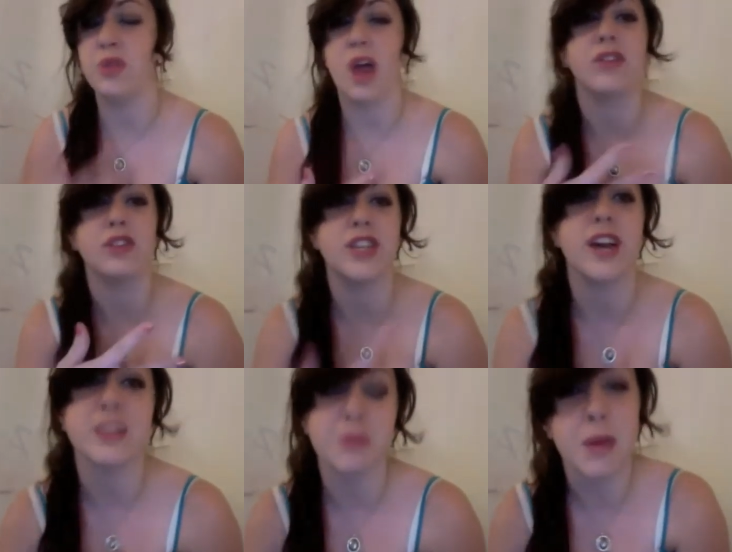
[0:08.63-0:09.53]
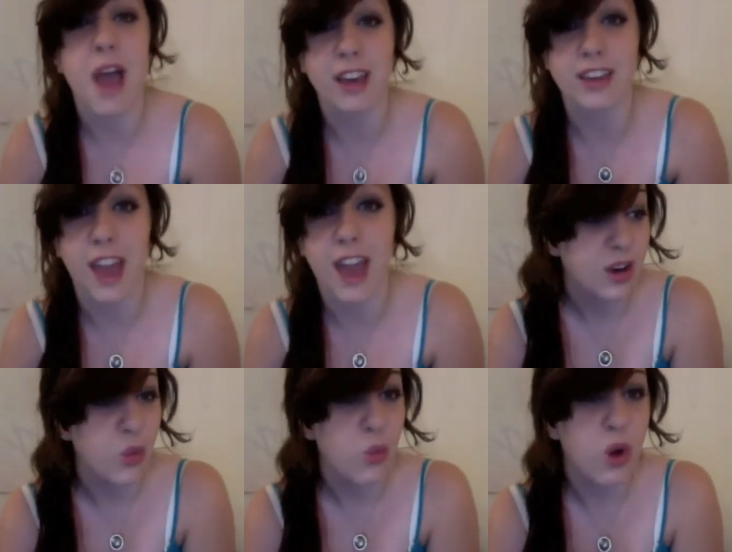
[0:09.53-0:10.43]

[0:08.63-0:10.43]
never text me back again,